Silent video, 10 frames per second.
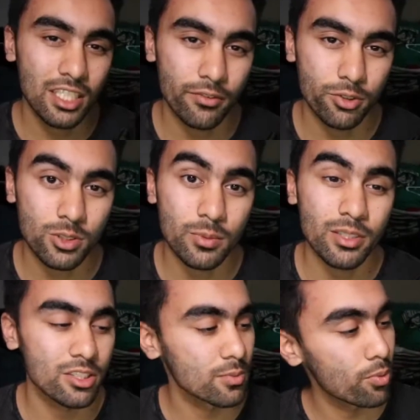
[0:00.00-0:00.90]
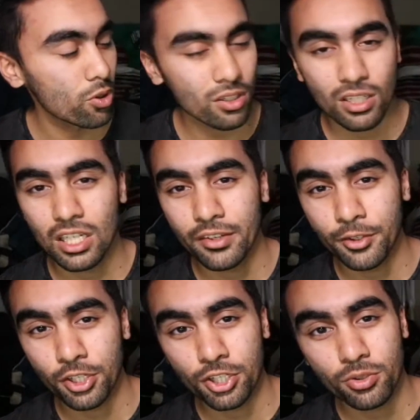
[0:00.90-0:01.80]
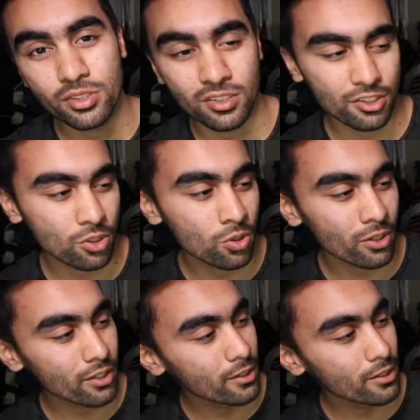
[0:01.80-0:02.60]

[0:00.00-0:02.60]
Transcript: give you a little bit of support if you're gonna use these on the court.